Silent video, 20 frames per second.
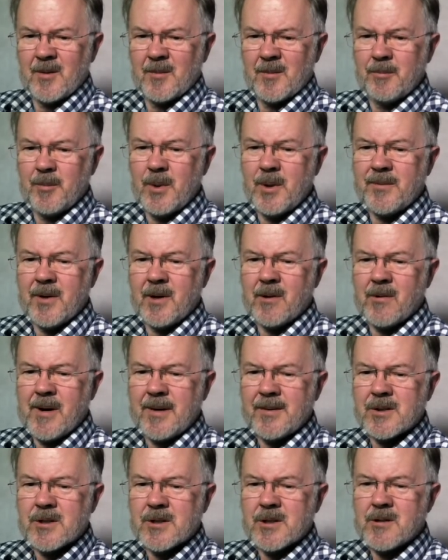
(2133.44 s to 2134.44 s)
moving around
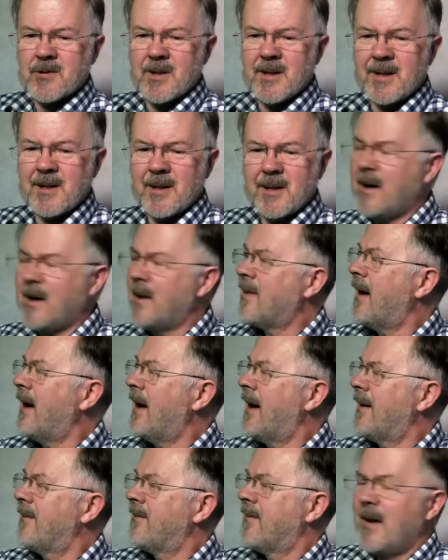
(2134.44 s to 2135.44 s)
the screen like
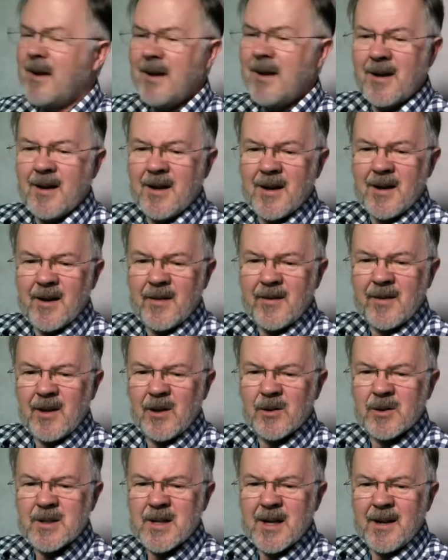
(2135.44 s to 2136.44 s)
that. And then you
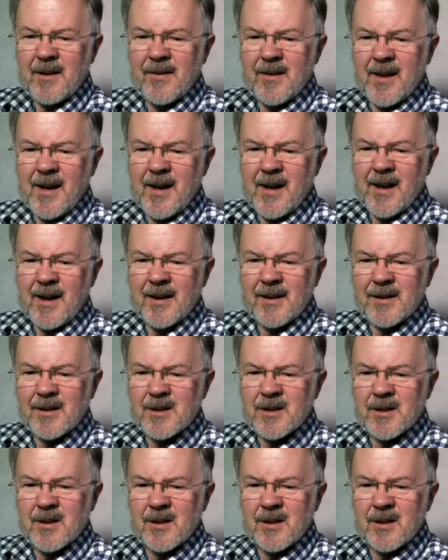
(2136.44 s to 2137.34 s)
look down there and